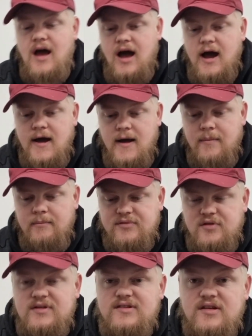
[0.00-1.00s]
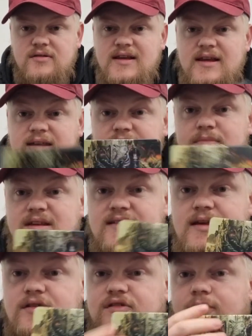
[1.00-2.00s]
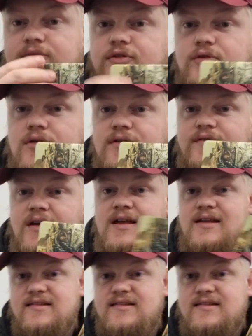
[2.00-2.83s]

So it is missing some sort of